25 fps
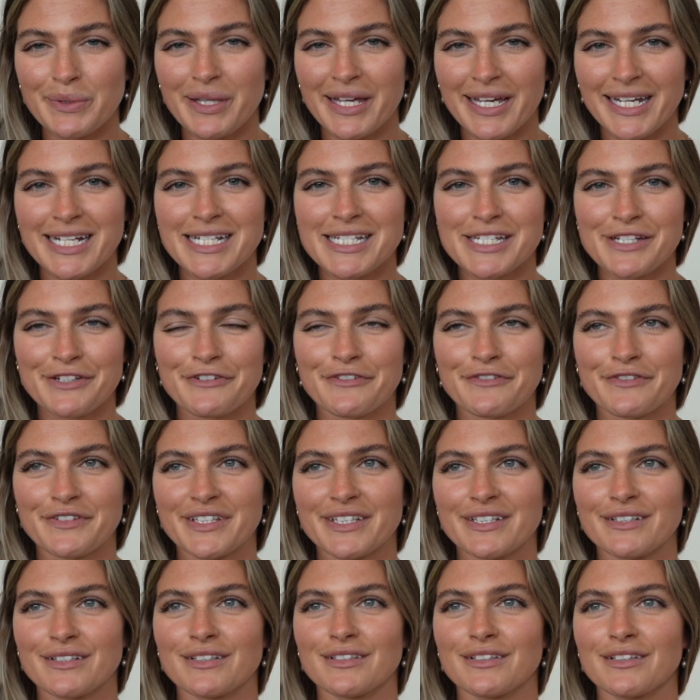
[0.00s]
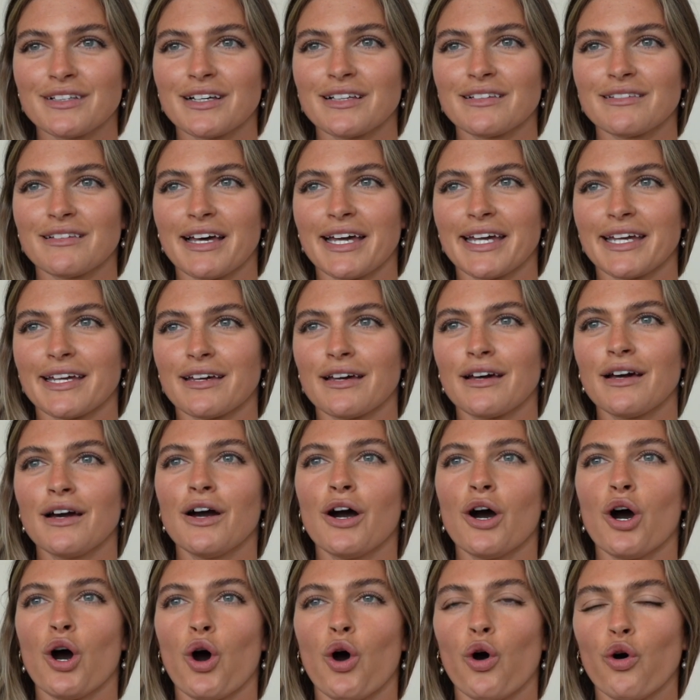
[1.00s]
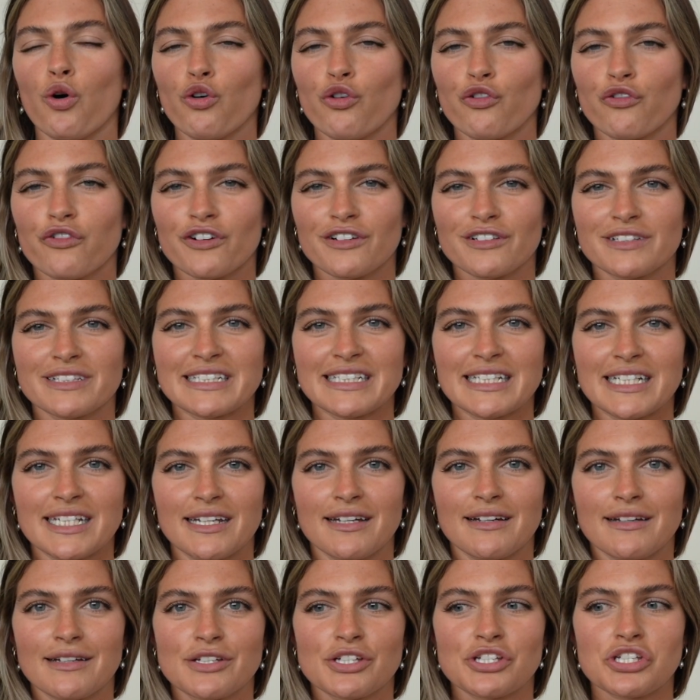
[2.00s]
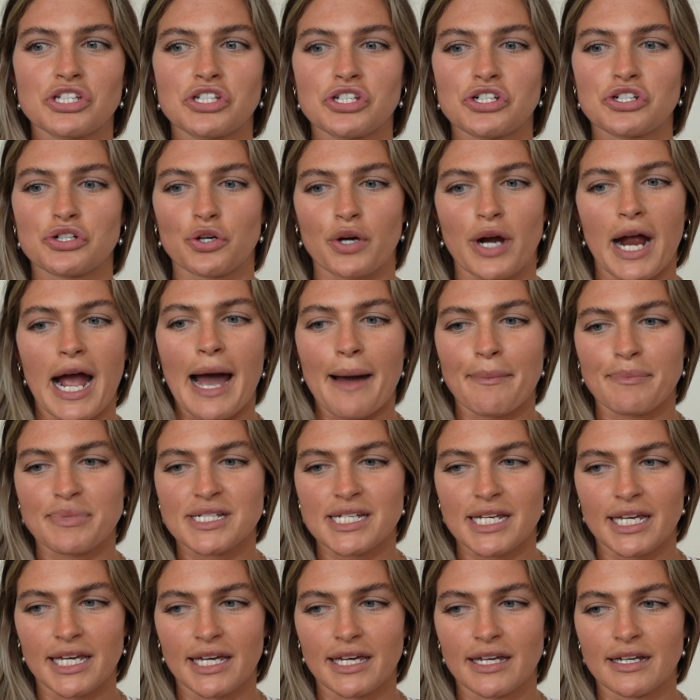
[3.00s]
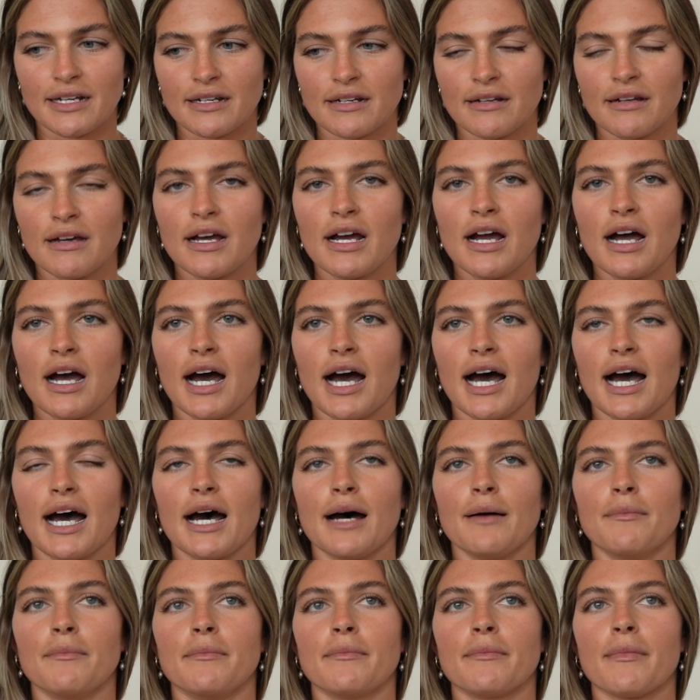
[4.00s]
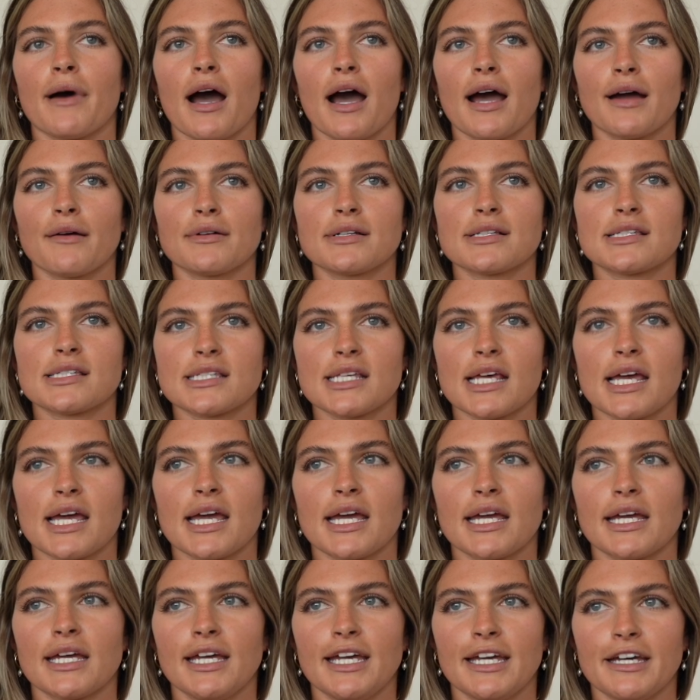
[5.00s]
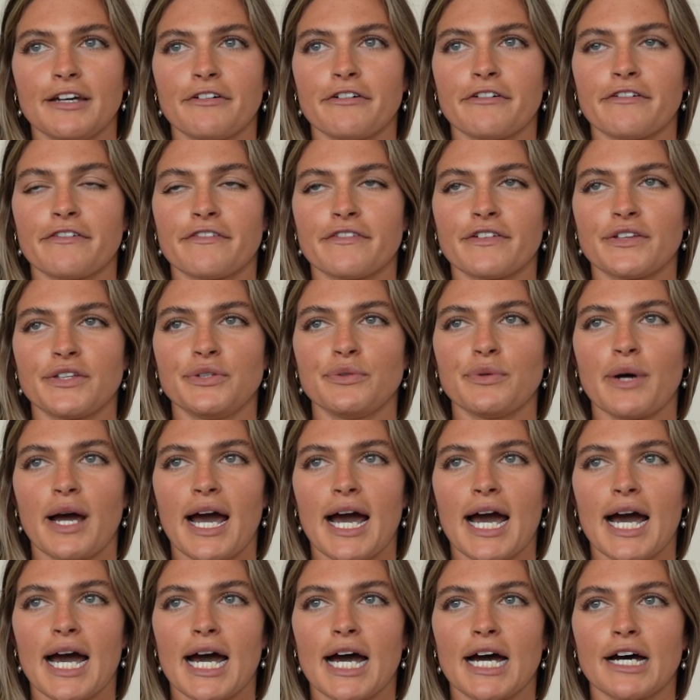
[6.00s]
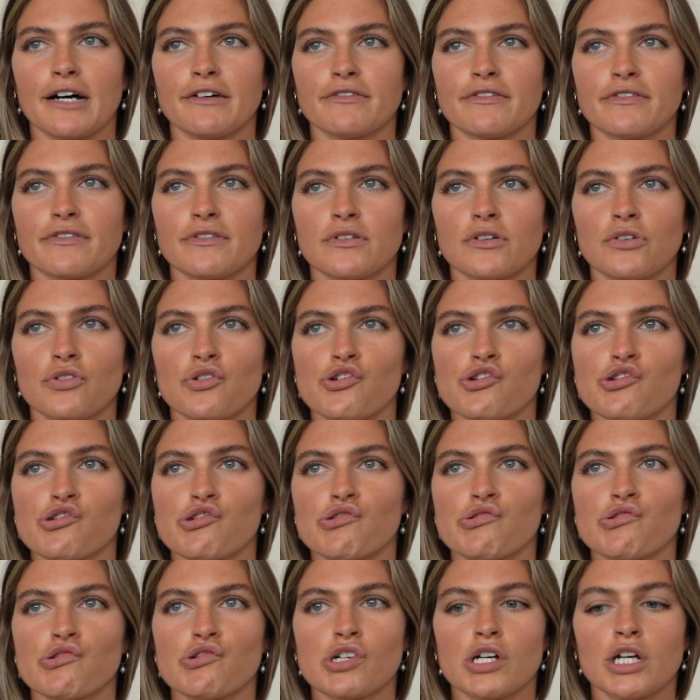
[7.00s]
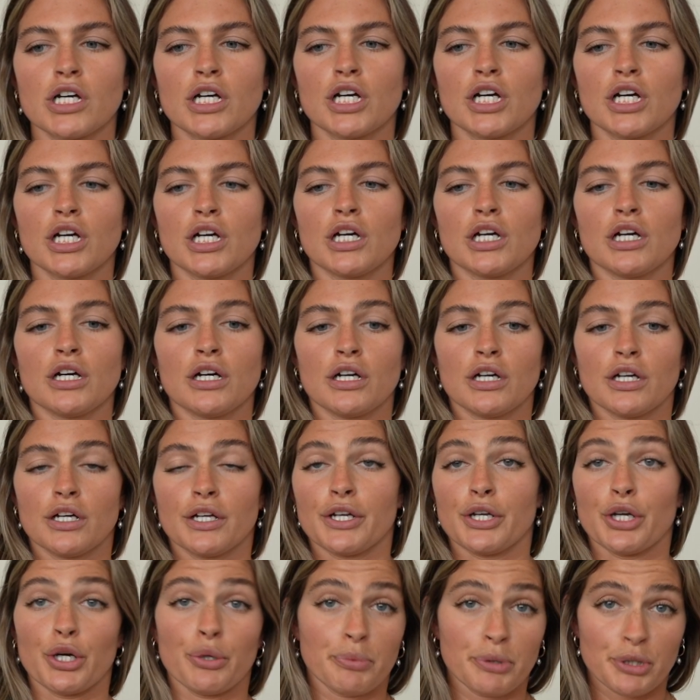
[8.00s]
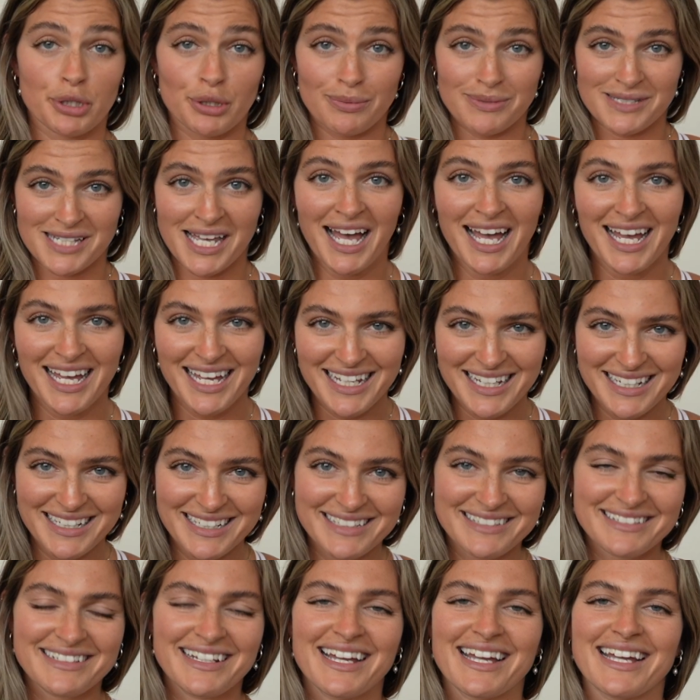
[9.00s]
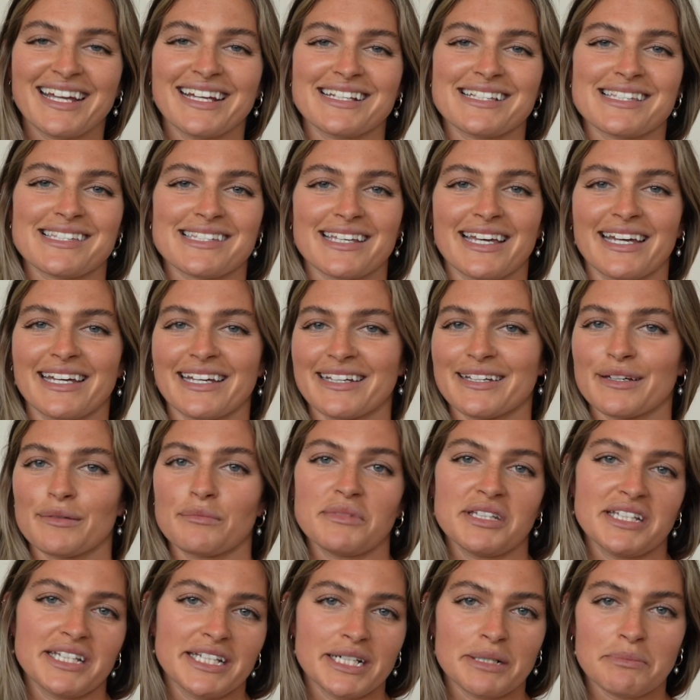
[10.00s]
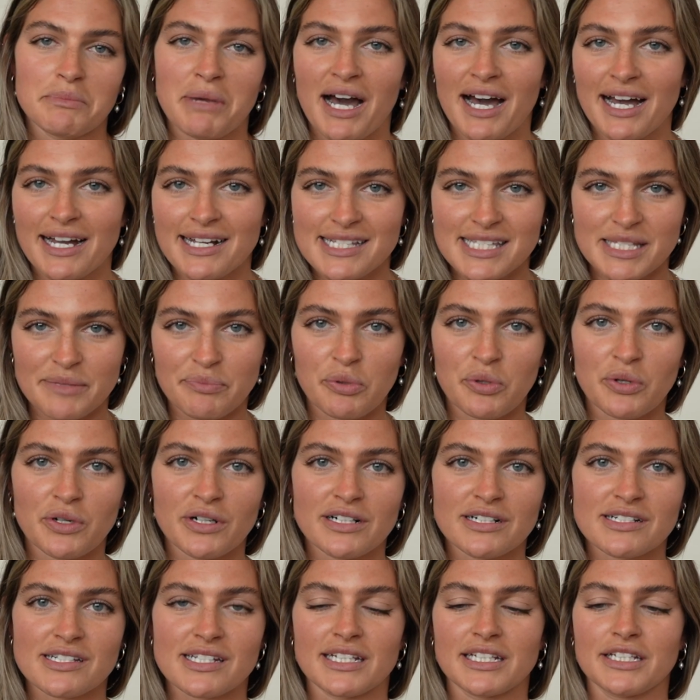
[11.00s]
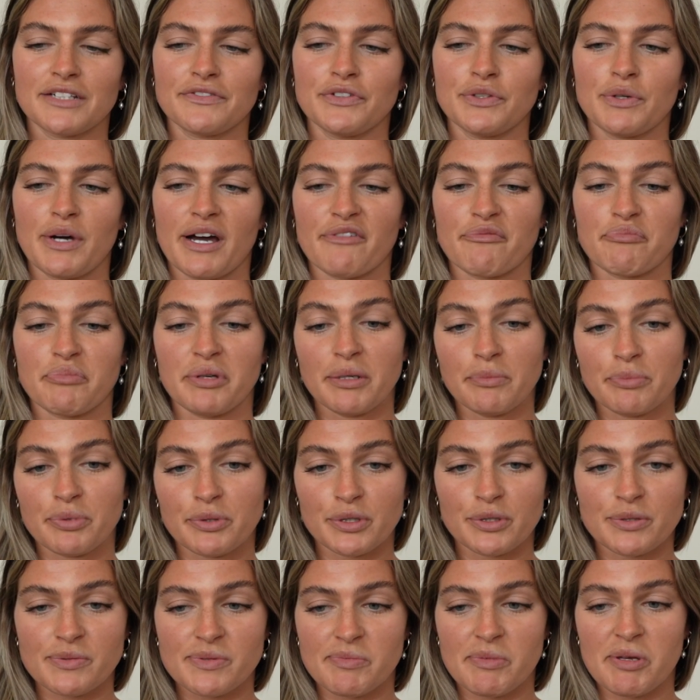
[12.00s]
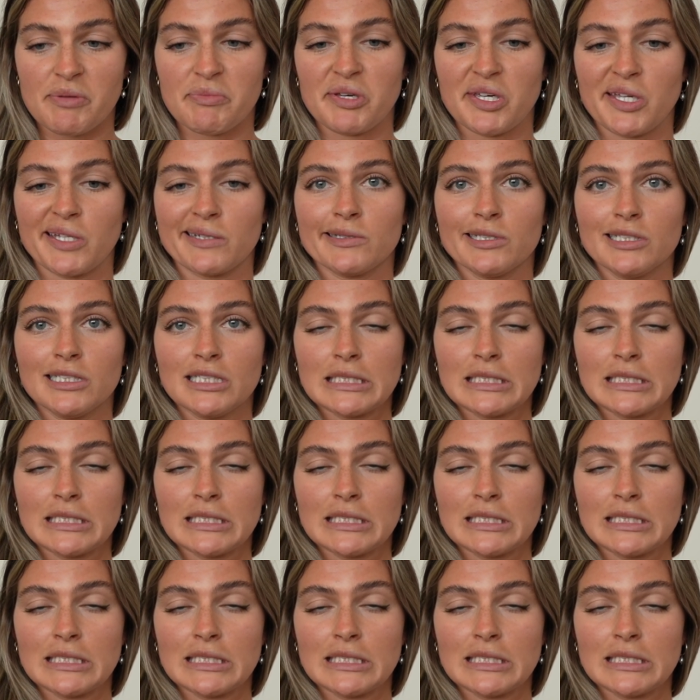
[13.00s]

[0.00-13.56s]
like to feel like overly strapped in. I would say if you have no boobs, it's like medium high support, and if you have big boobs, maybe